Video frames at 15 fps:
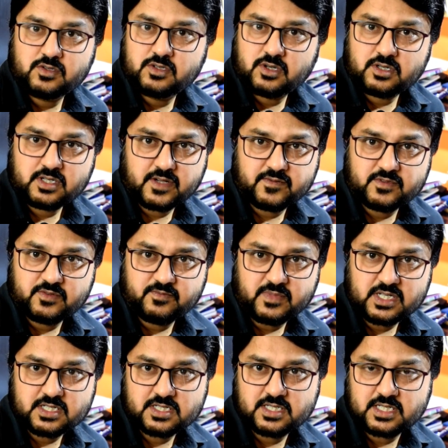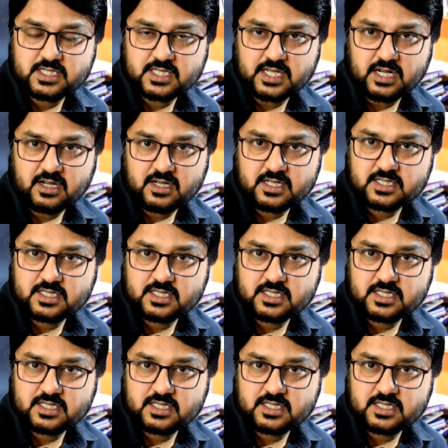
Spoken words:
don't have to miss this class.